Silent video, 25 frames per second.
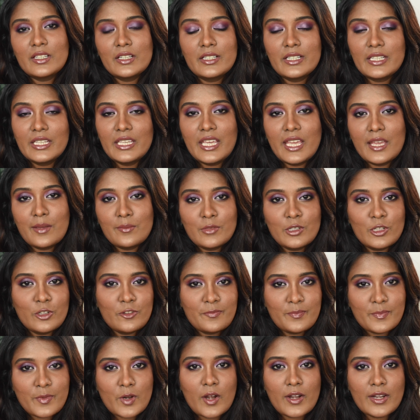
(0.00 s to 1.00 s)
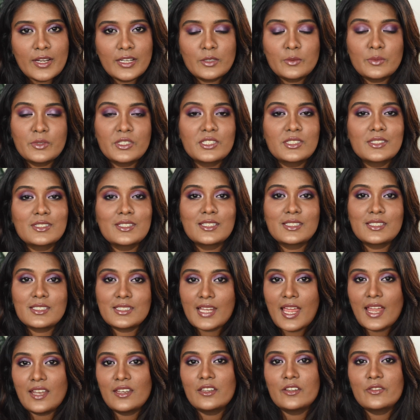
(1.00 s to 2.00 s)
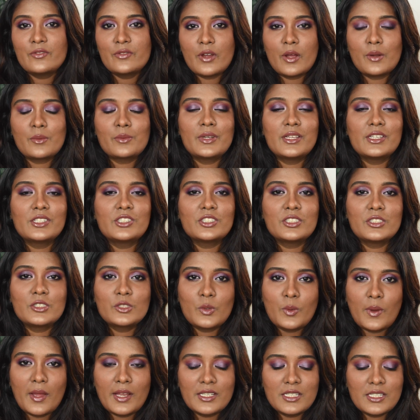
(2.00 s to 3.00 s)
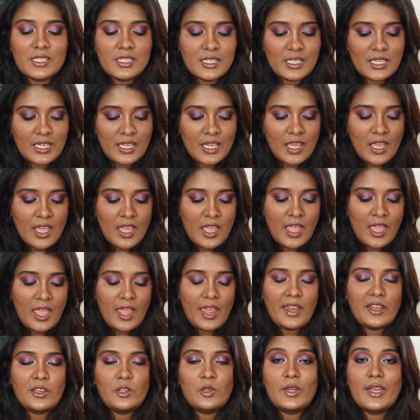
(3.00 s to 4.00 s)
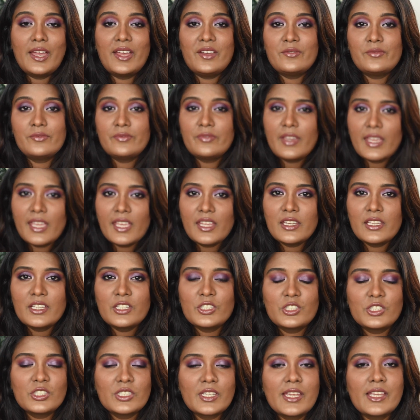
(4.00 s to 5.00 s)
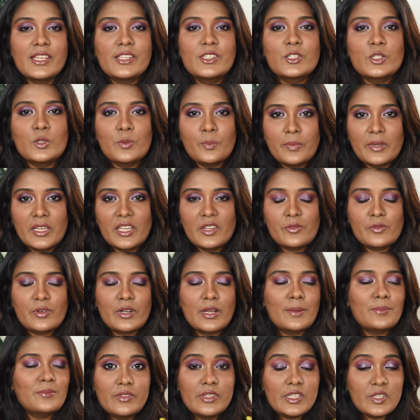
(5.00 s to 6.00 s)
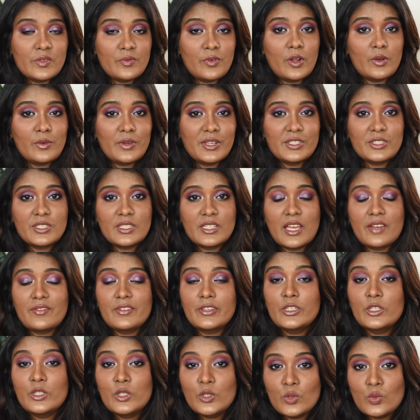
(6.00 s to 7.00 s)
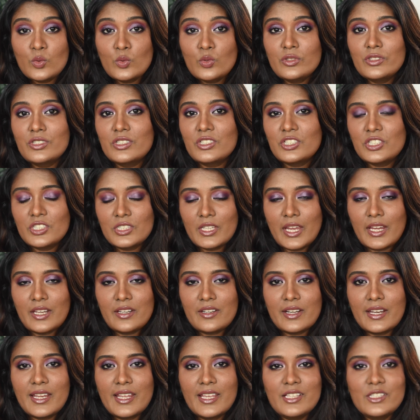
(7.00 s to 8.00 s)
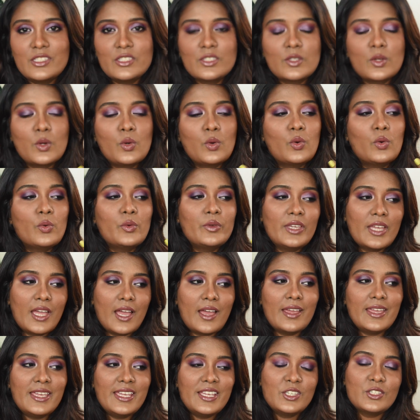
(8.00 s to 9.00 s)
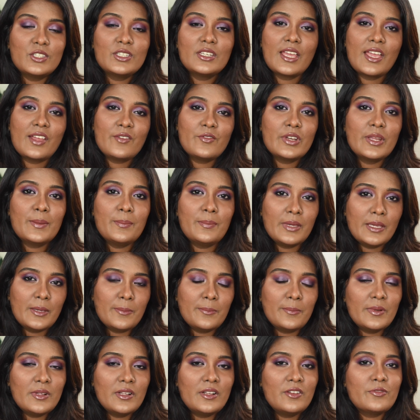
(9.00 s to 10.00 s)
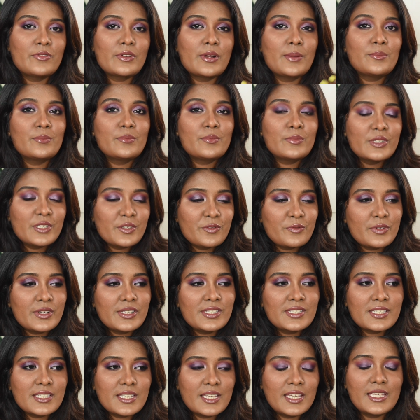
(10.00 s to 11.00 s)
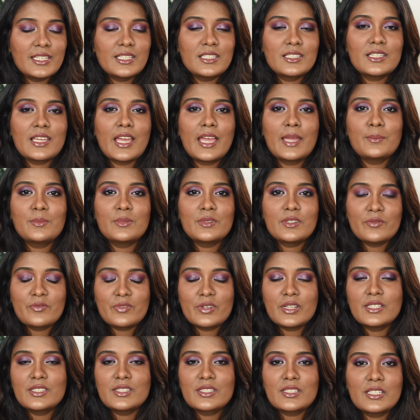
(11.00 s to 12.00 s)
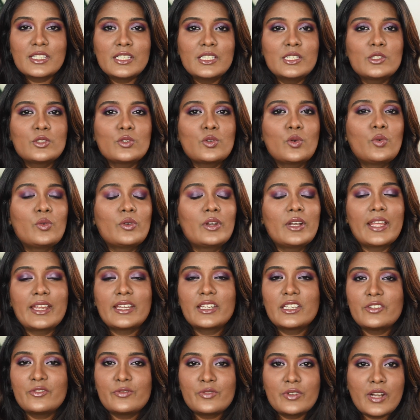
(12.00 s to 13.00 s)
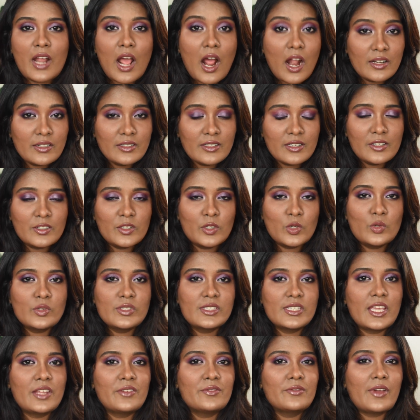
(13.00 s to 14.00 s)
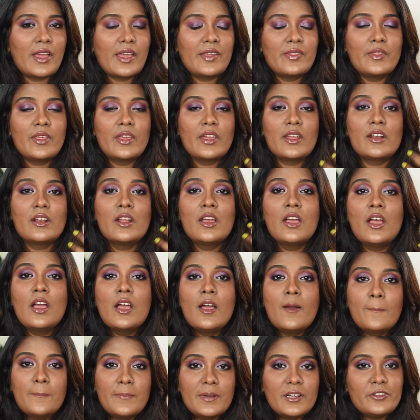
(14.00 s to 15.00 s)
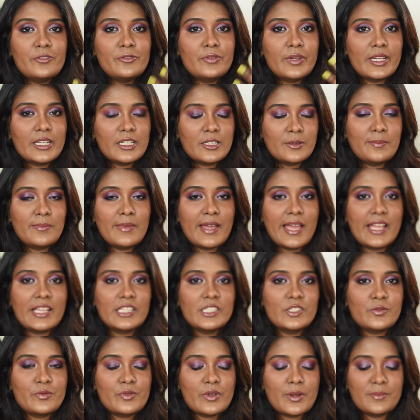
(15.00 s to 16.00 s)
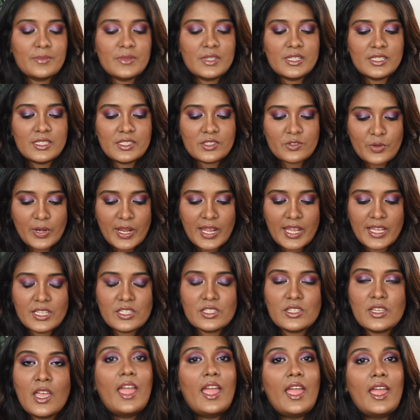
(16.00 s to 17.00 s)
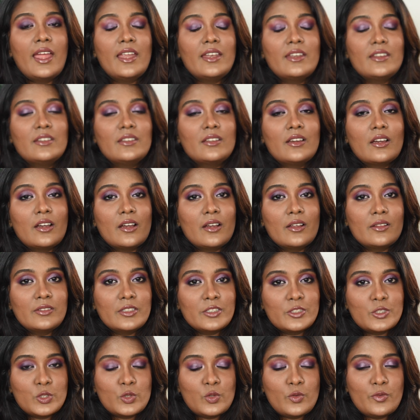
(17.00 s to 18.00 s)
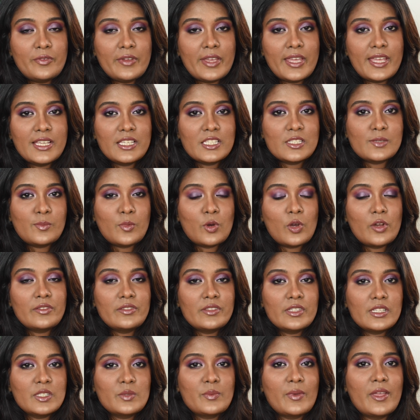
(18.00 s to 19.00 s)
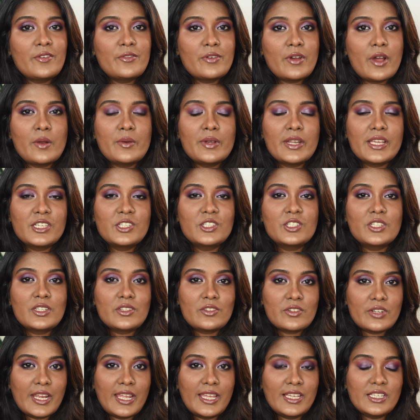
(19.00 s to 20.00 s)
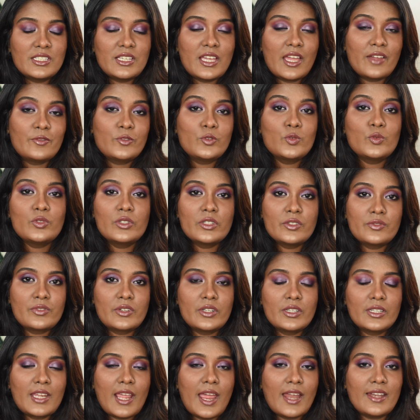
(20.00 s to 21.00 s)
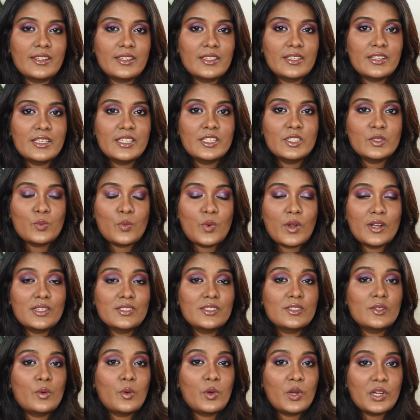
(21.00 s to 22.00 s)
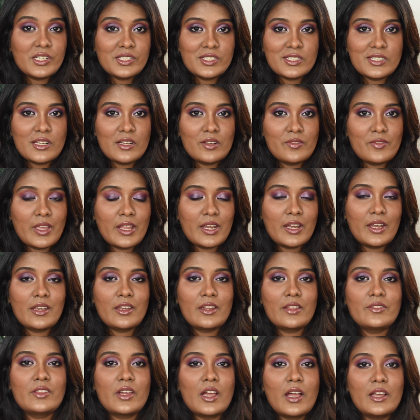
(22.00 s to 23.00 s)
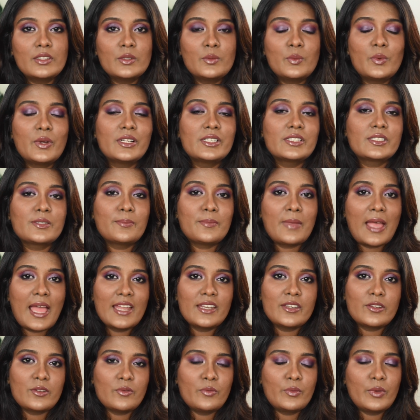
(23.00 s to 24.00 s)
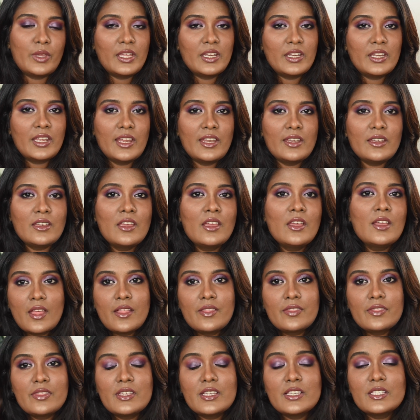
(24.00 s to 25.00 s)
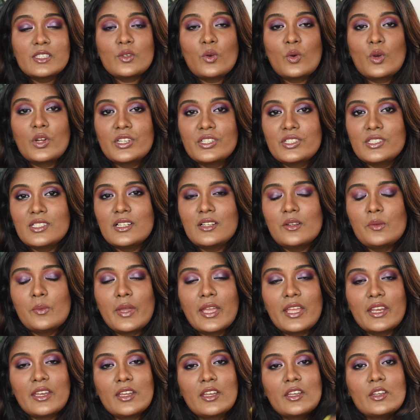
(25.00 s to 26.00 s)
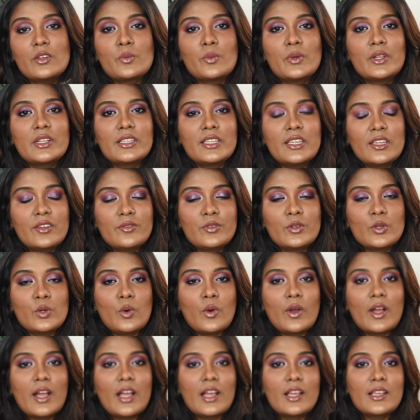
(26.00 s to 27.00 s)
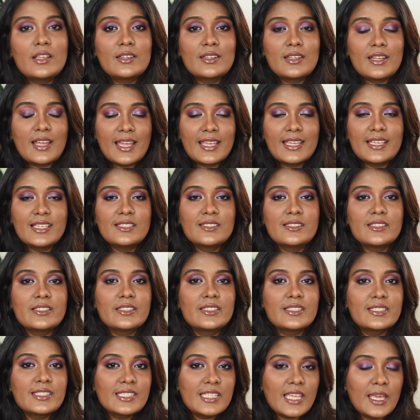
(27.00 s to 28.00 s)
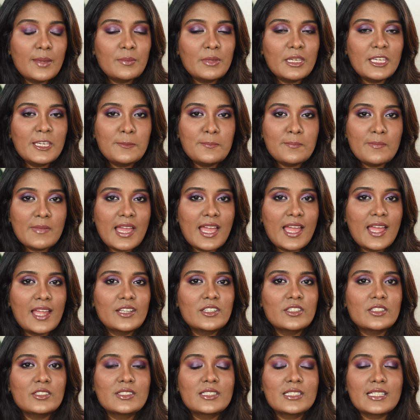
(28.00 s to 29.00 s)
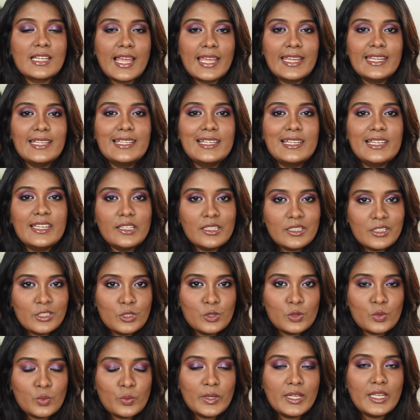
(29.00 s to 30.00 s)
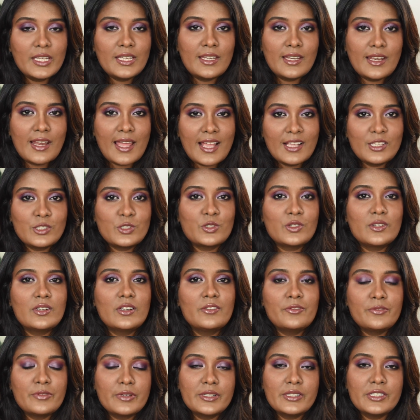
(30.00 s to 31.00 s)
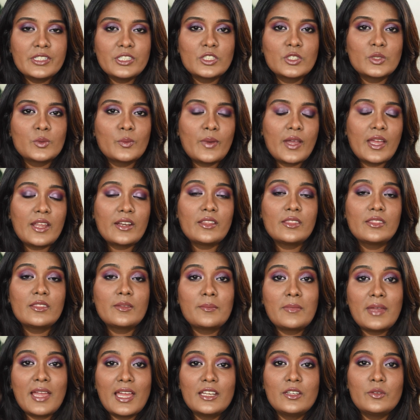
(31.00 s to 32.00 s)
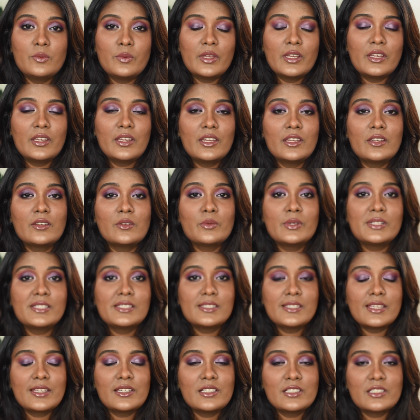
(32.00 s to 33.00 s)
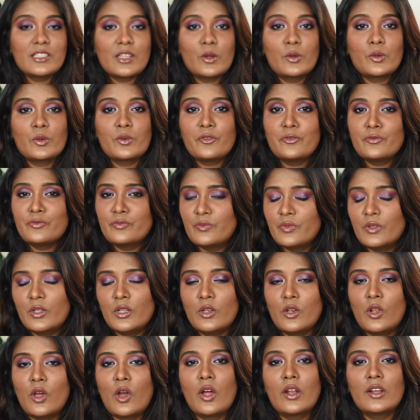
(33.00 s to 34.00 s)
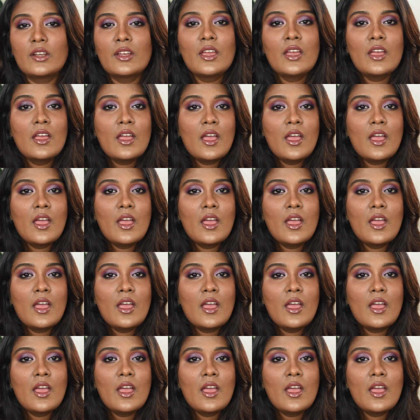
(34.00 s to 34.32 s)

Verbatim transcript: 30 ml of product which is the standard foundation quantity and you have various shades to pick from this foundation have a huge shade range so yeah each and every people from different skin type different skin tone like different undertones can find their perfect match from this range and uh, the Too Faced Born This Way foundation range have two different categories one is the original variant and the other one is a matte variant this original variant will give you a nice semi matte slightly dewy natural finish wherein the matte variant will settle down to a full-on